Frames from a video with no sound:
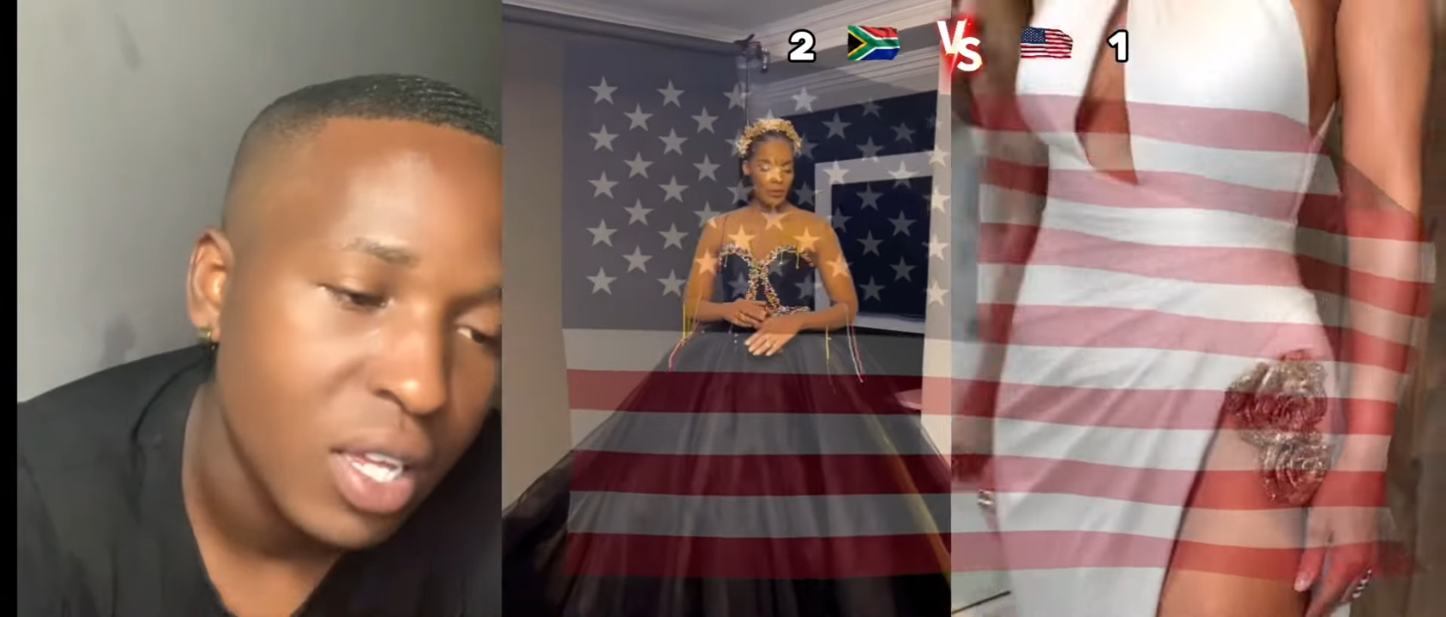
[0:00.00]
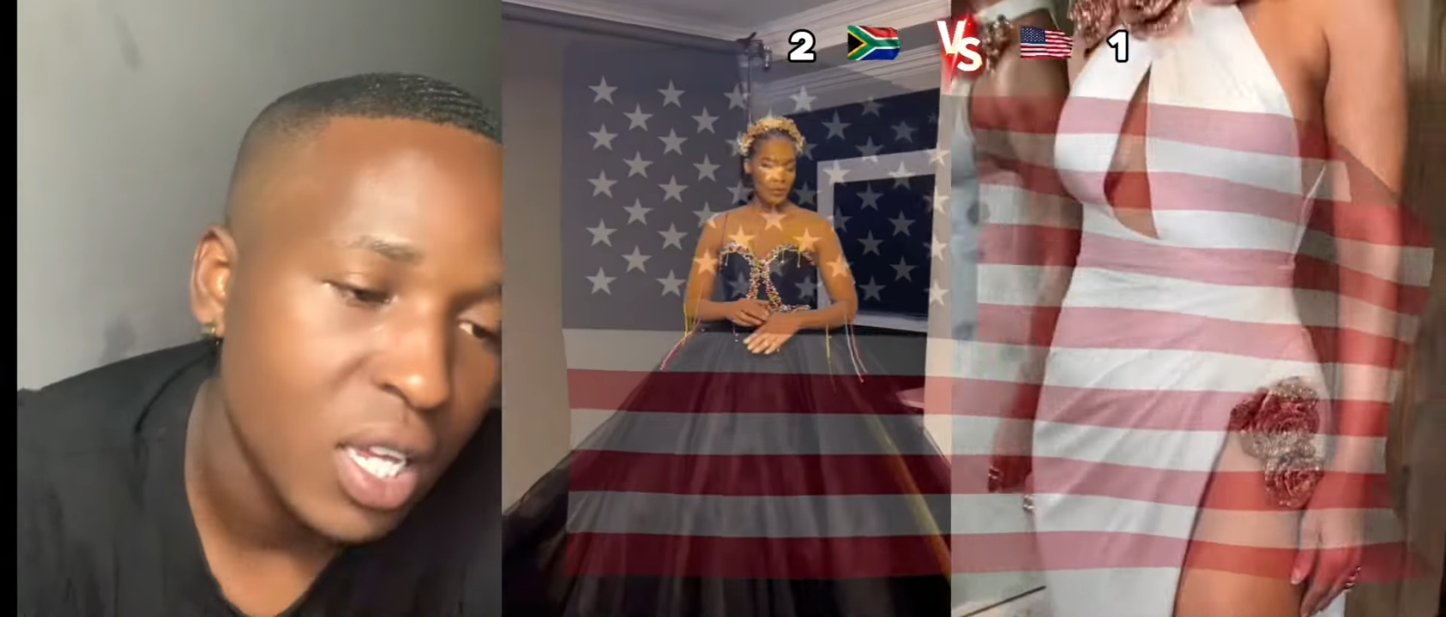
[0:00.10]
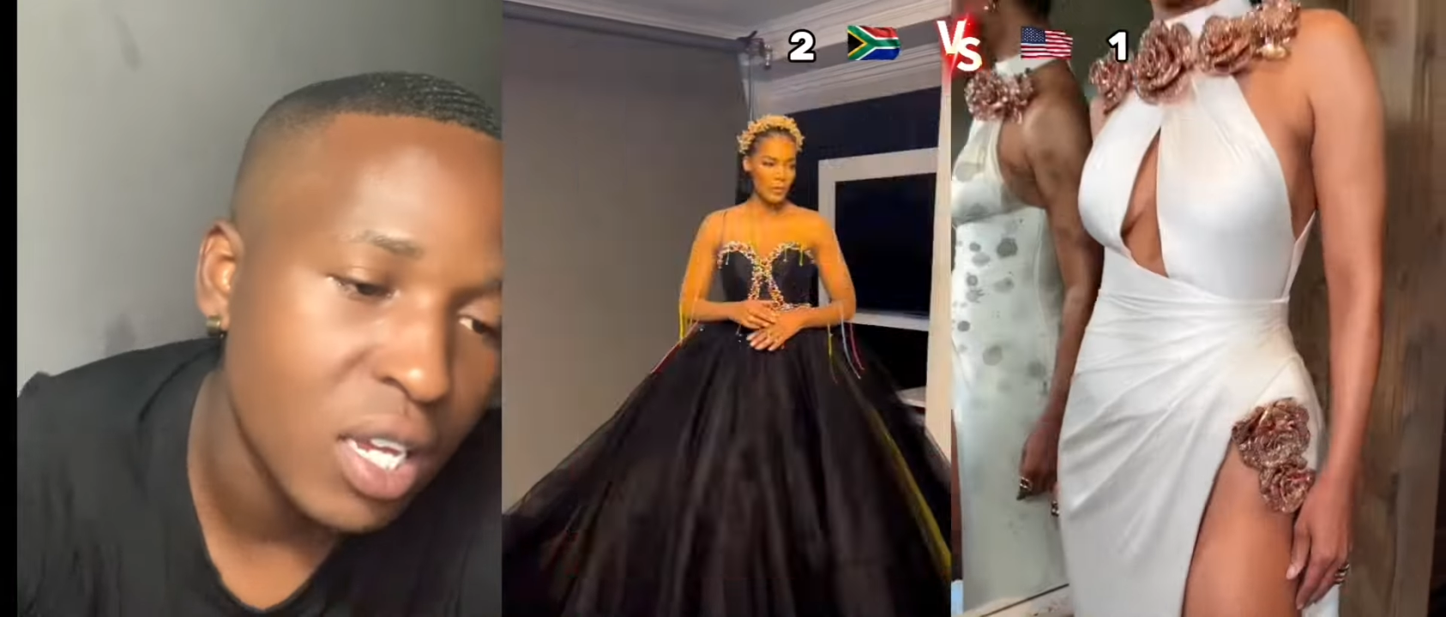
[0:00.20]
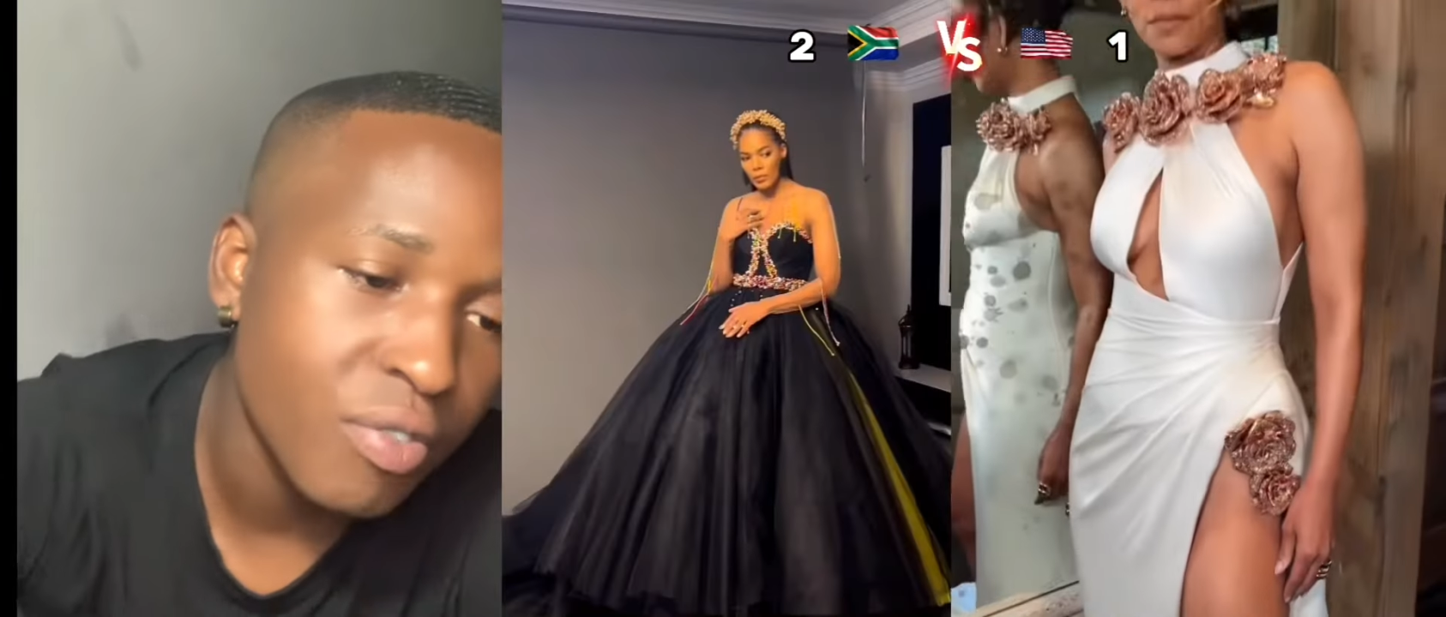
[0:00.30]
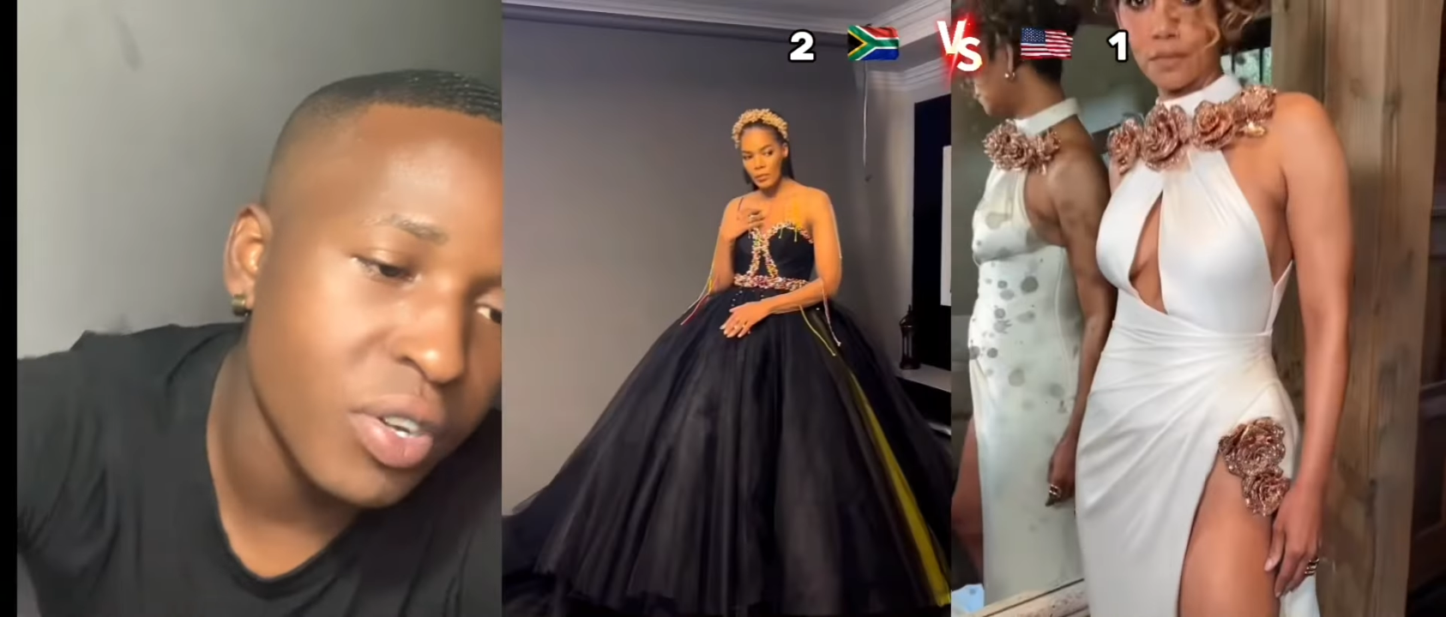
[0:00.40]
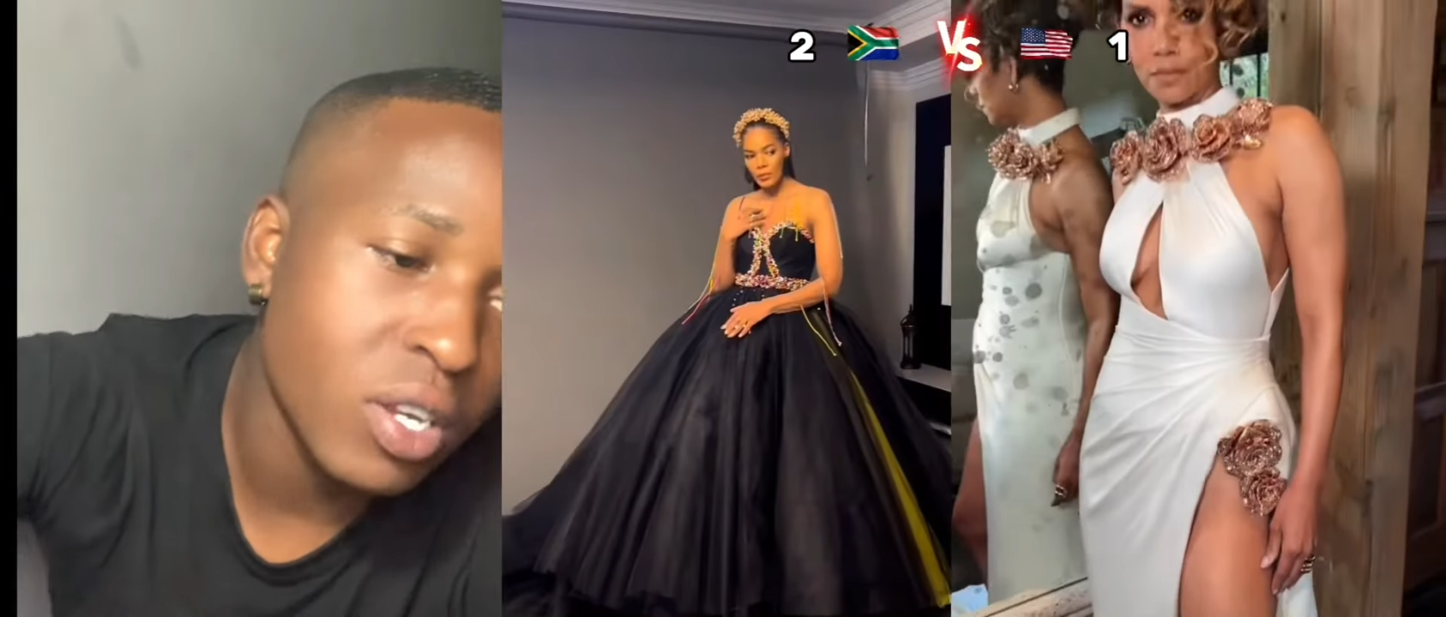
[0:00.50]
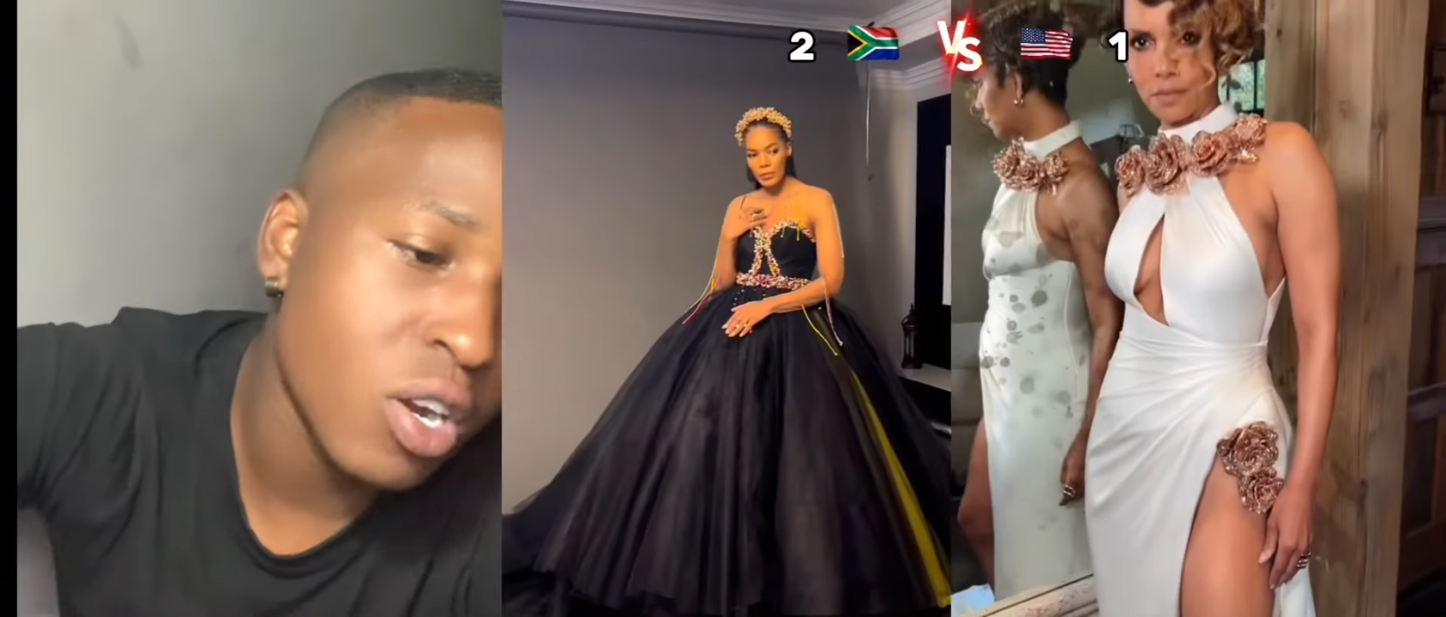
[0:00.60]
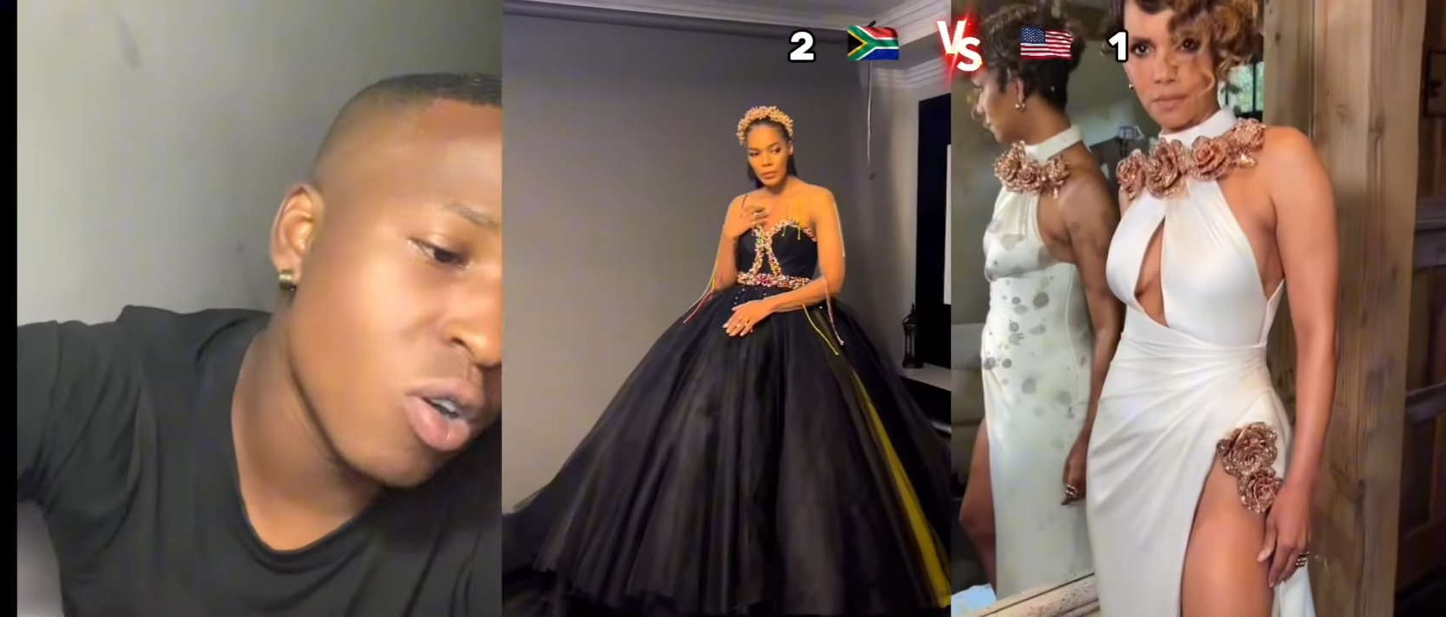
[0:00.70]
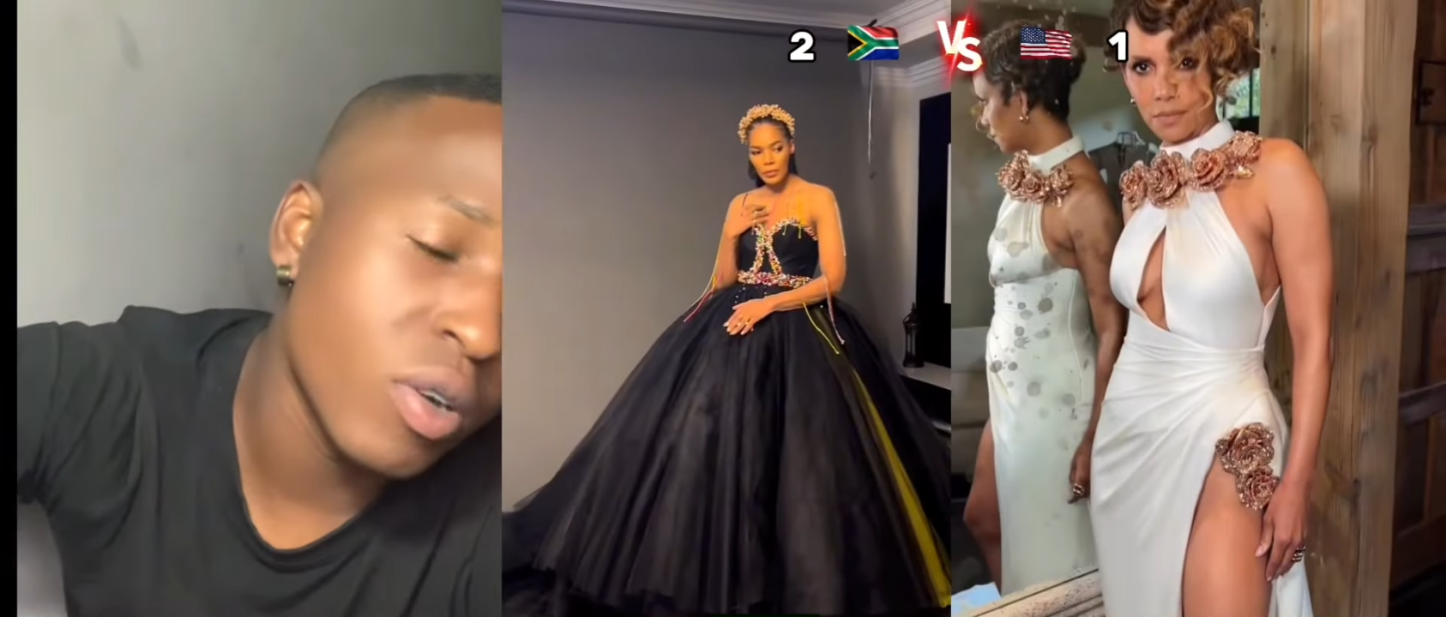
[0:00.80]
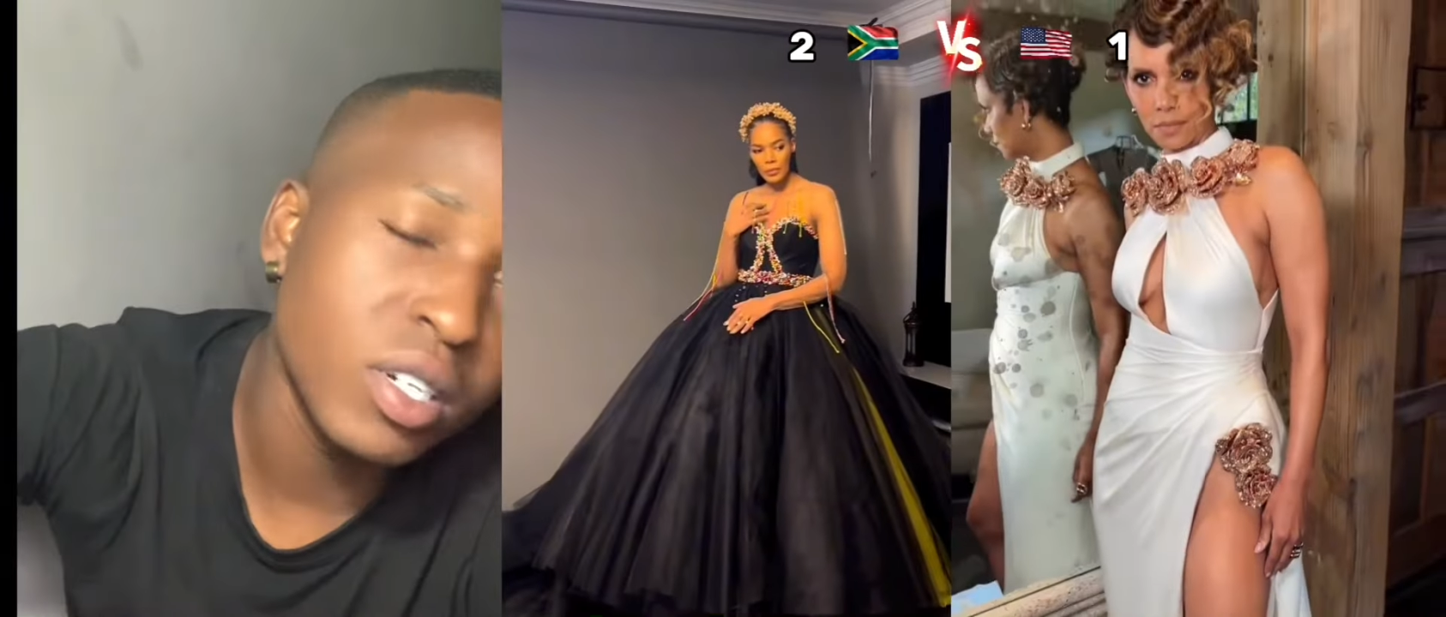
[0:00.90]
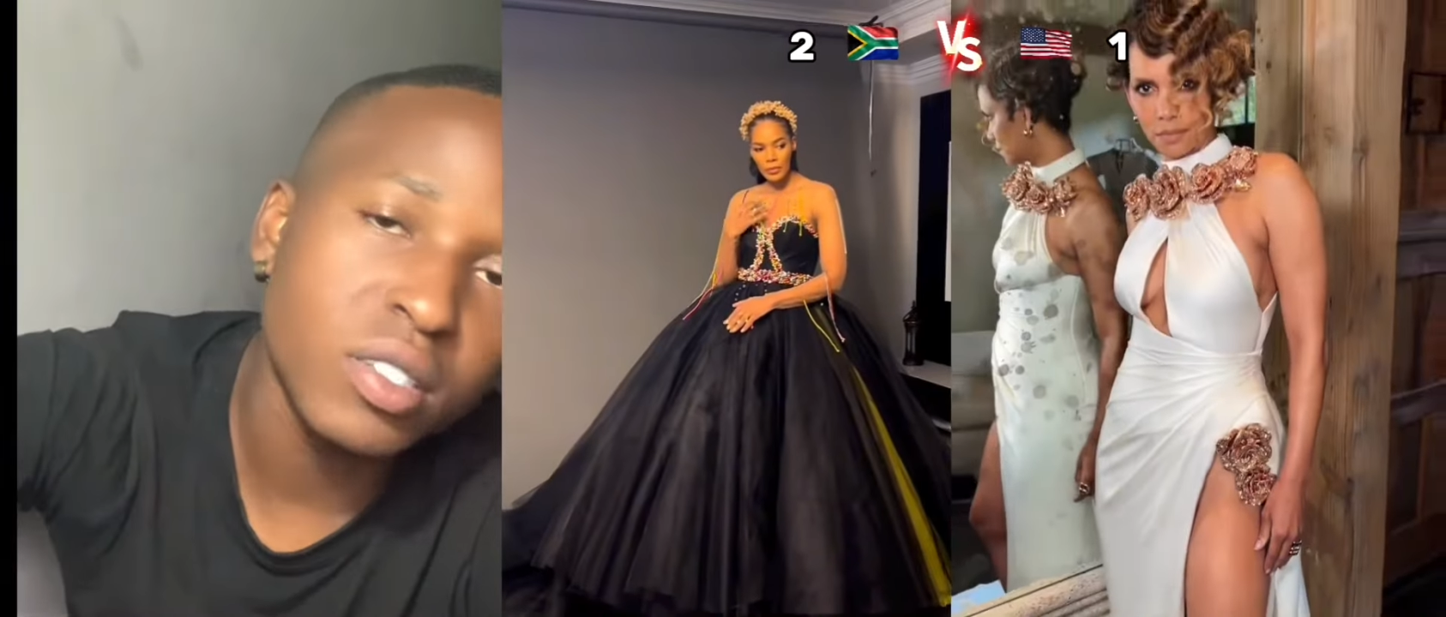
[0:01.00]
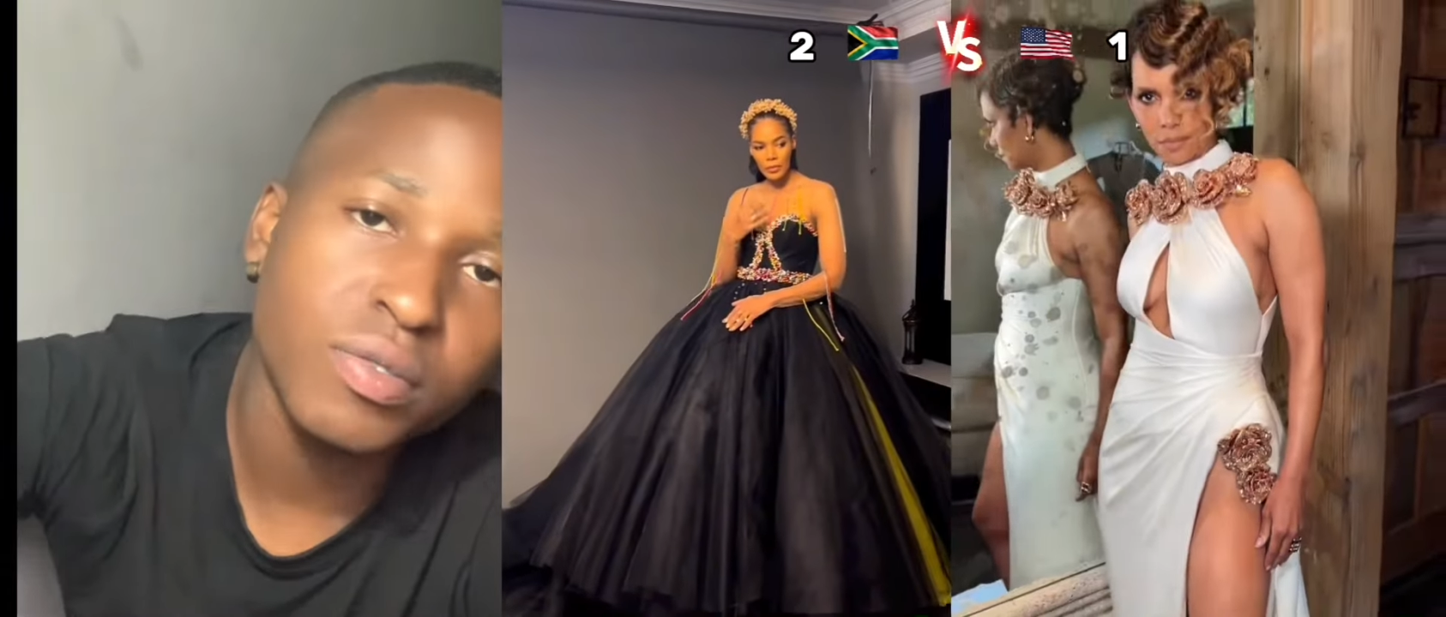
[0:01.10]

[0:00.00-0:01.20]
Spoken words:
Every girl in this